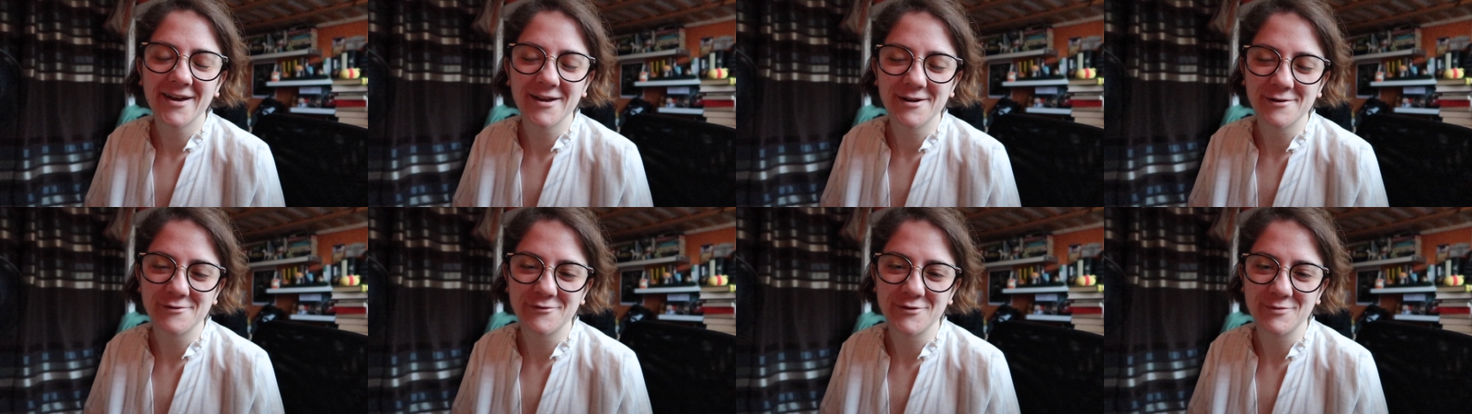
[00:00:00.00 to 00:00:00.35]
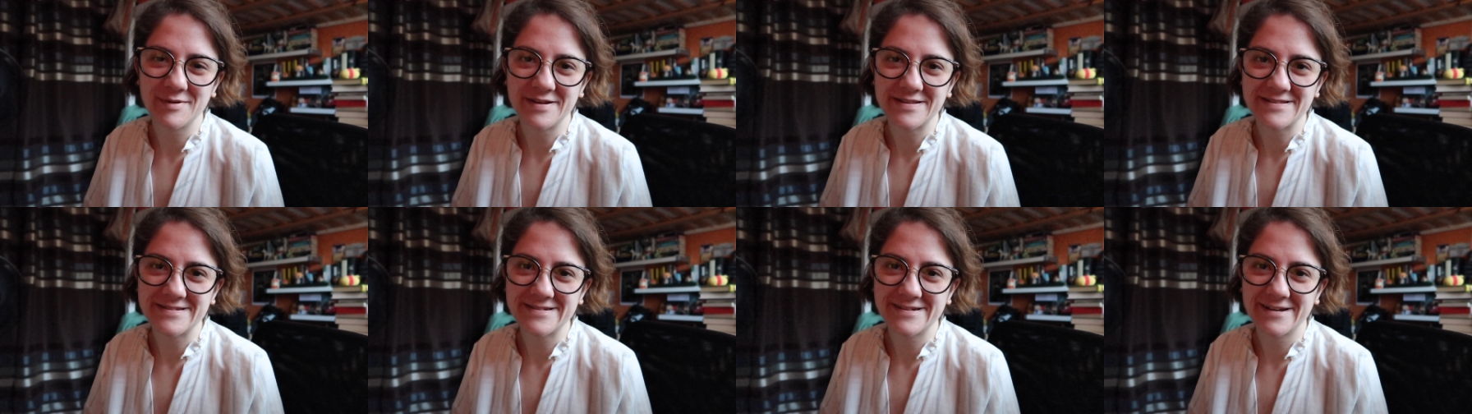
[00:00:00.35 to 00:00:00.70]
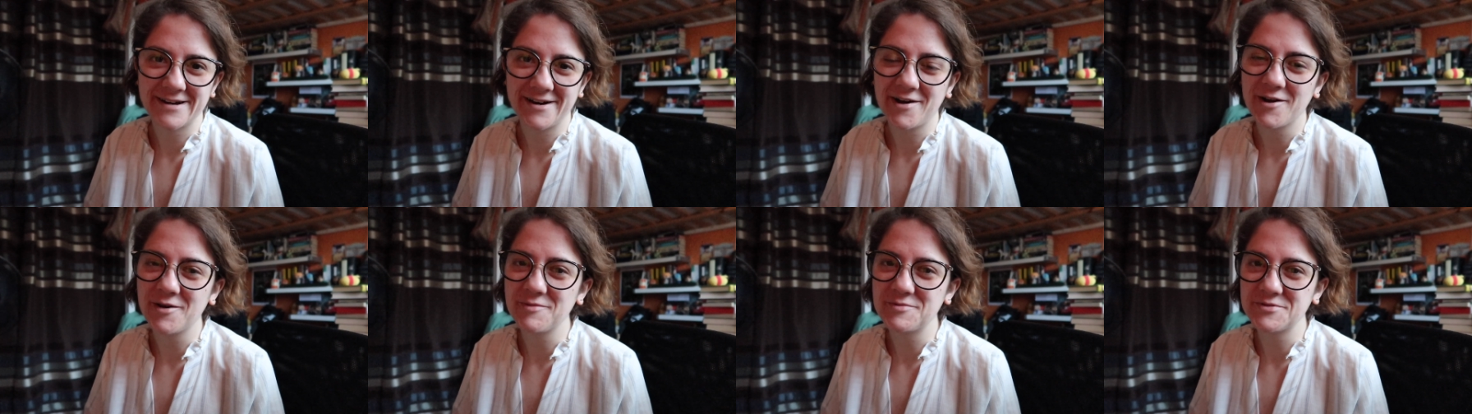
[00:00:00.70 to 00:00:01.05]
Hello
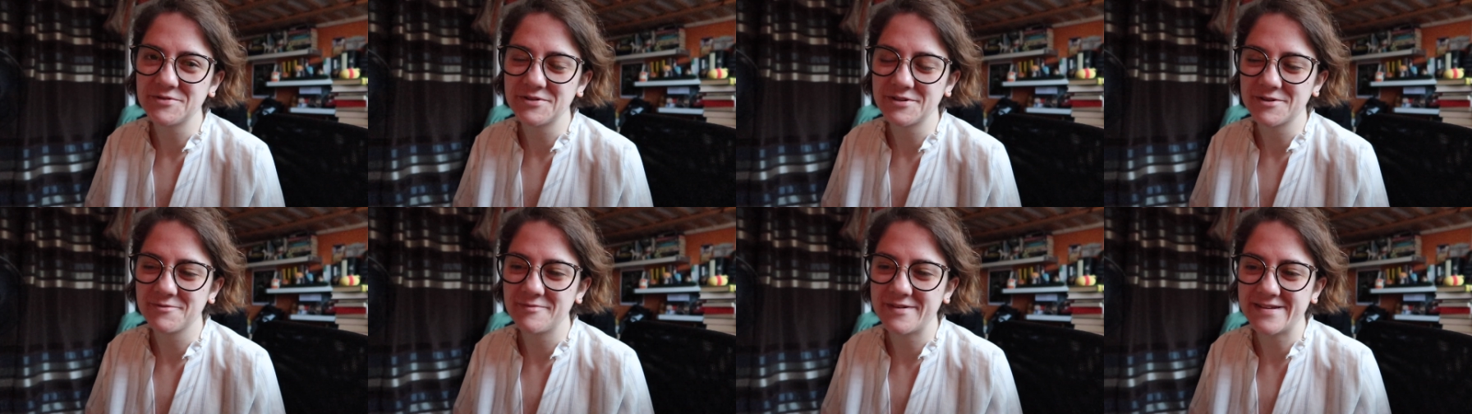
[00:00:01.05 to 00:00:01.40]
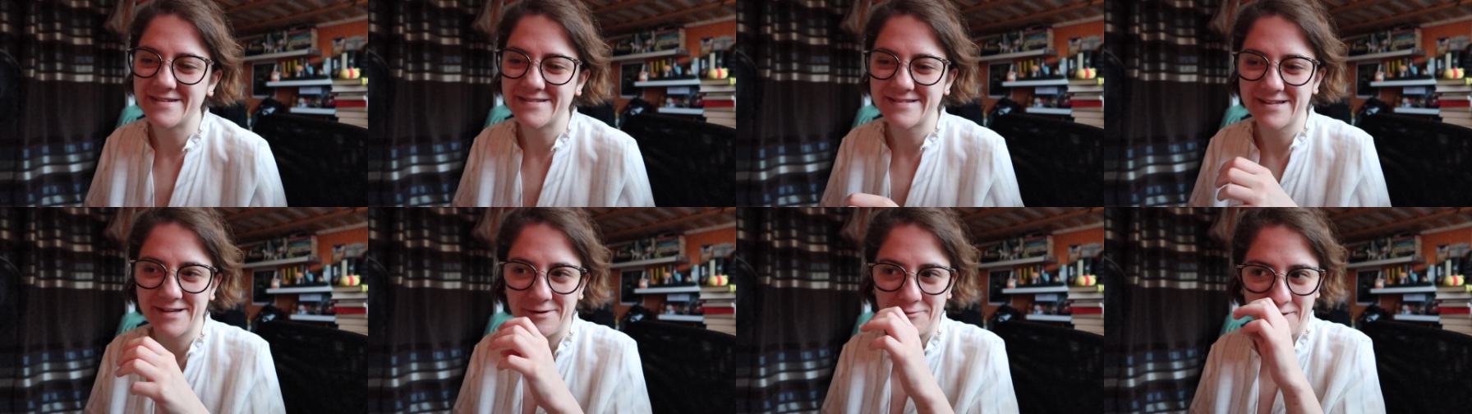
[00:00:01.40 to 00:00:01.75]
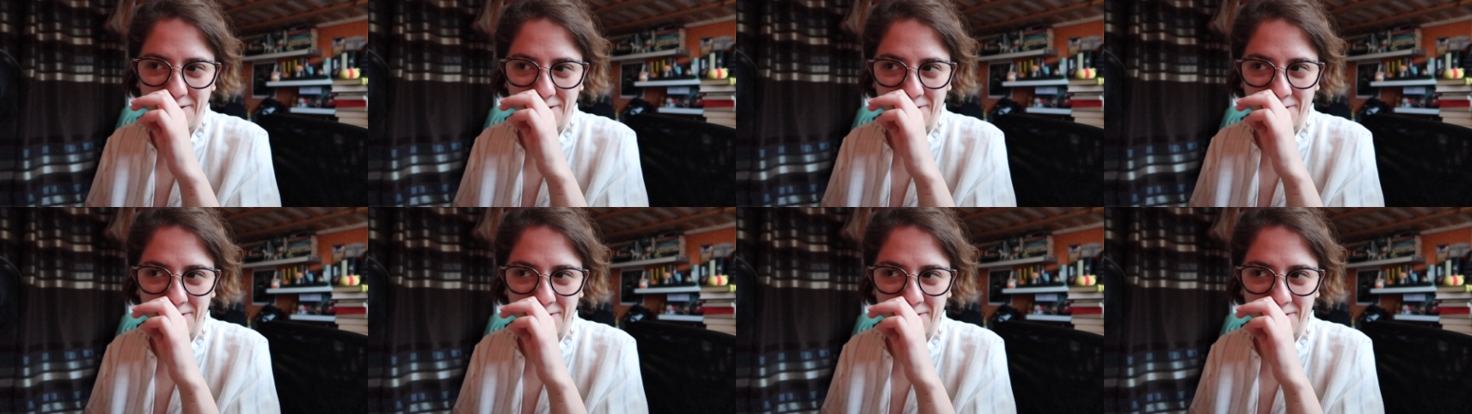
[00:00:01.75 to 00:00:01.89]
everybody, I hope you're doing amazing.